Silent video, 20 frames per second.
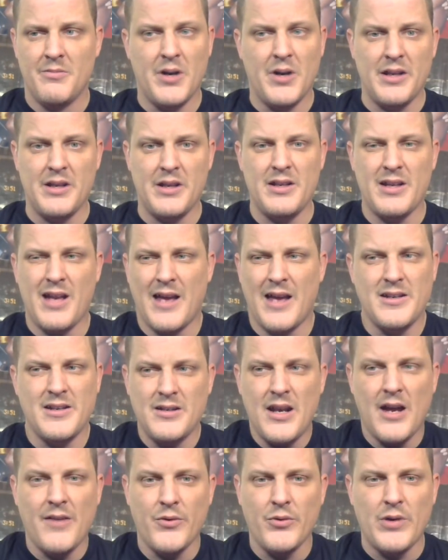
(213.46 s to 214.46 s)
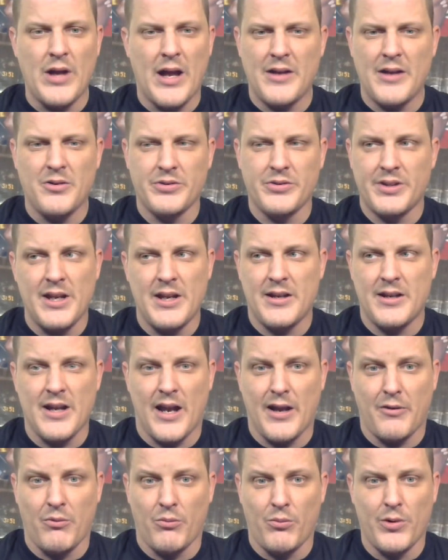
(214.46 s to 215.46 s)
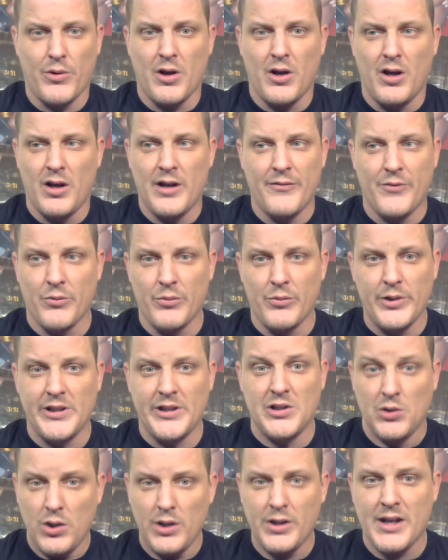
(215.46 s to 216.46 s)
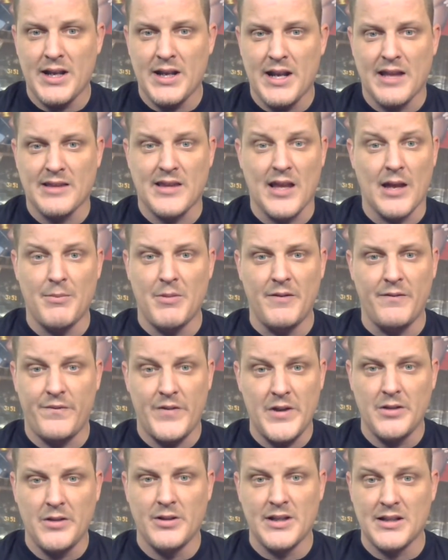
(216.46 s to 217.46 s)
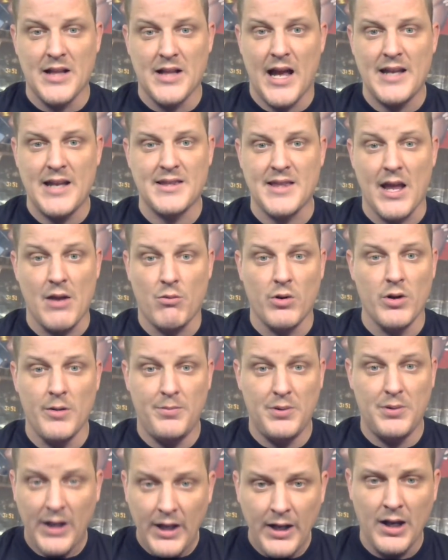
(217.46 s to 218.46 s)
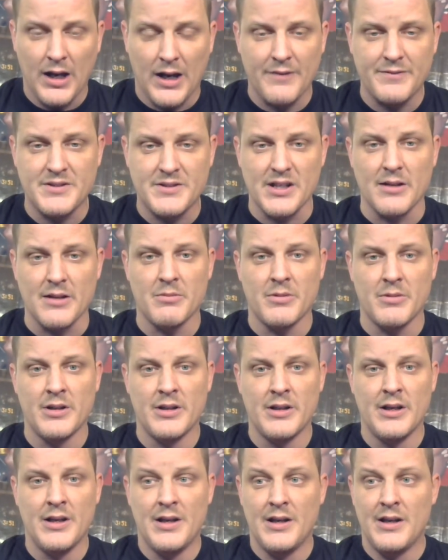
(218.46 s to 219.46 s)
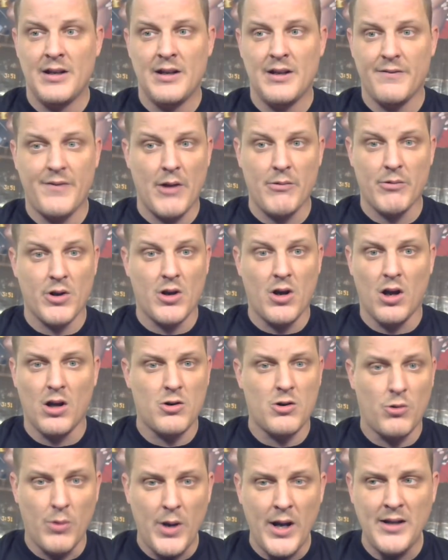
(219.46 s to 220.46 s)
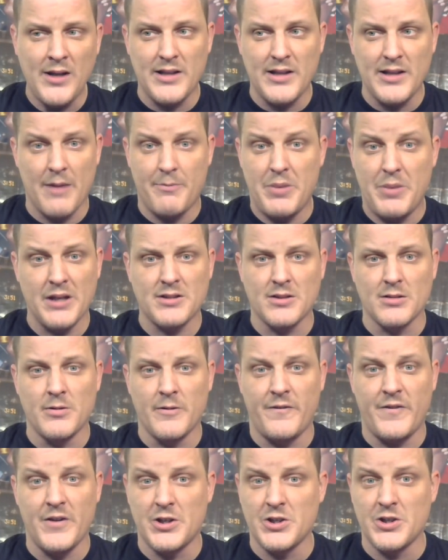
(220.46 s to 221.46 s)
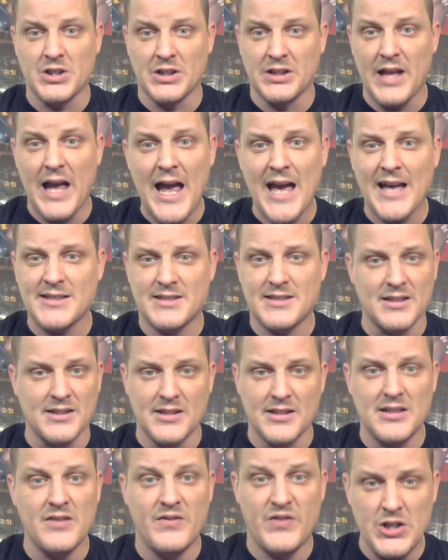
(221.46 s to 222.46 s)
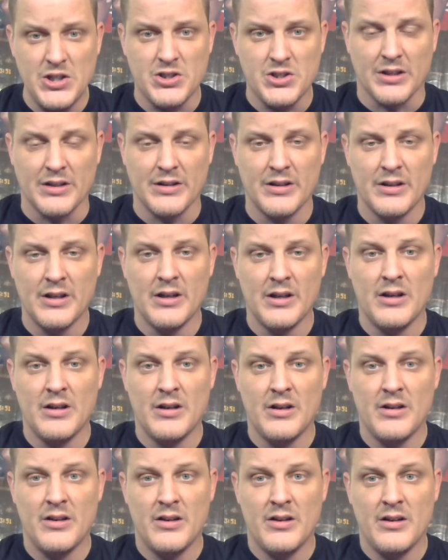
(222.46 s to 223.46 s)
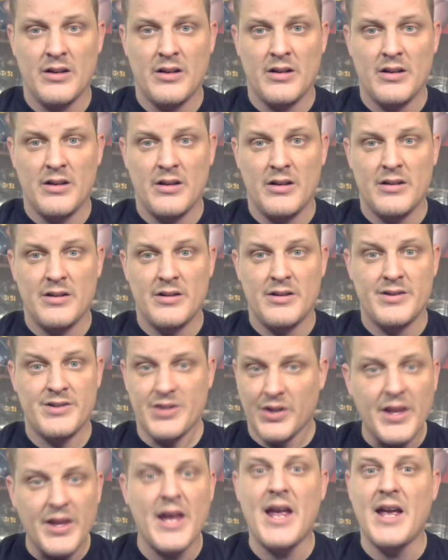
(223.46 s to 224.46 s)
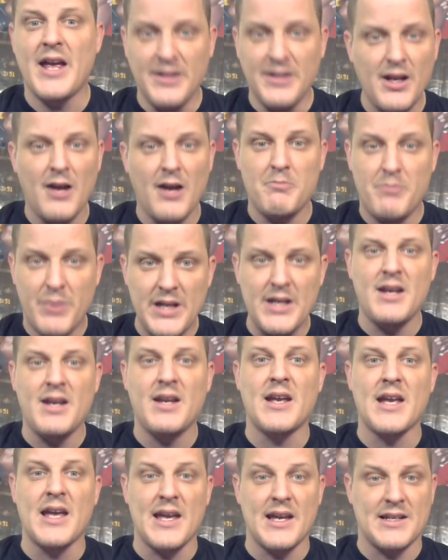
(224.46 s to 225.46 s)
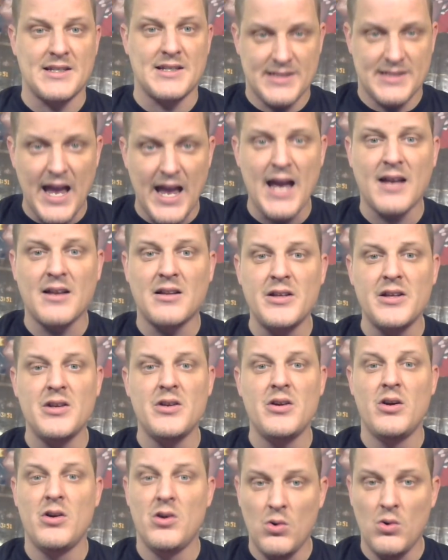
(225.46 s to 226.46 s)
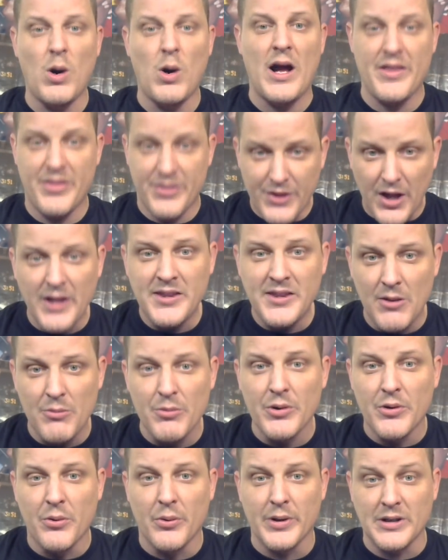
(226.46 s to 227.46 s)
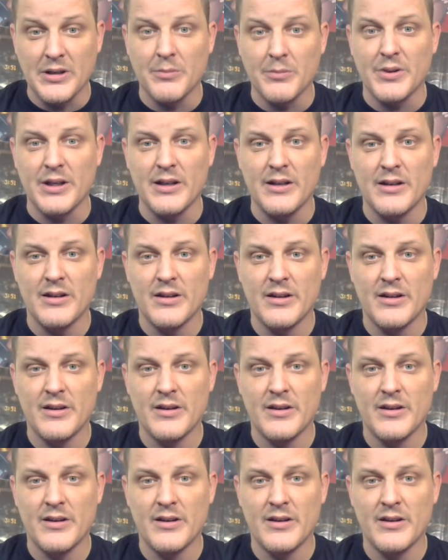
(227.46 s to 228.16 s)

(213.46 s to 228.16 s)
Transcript: But I don't think I can recall ever really looking at them and feeling like they were a playoff team. If I recall correctly, I picked them to finish last in the division. So they ended up being exactly who I thought they were going to be.